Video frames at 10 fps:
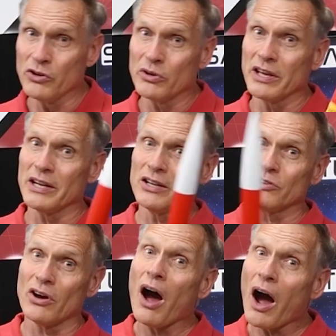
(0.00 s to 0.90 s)
you get
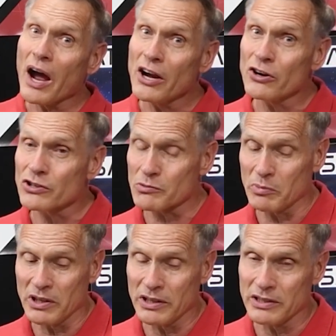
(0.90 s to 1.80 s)
into higher
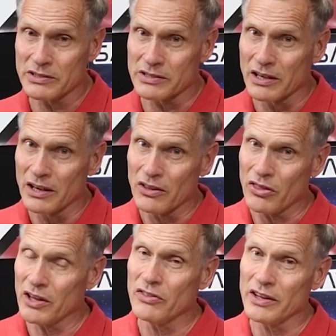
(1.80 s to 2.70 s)
speeds,
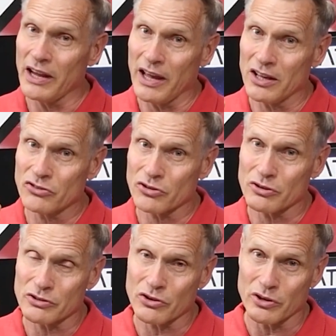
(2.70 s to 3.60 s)
then the answer
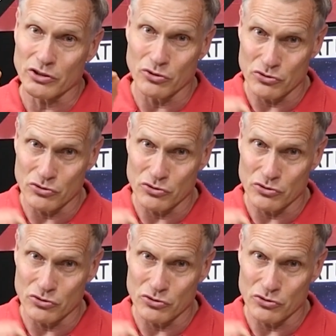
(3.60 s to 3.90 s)
is going to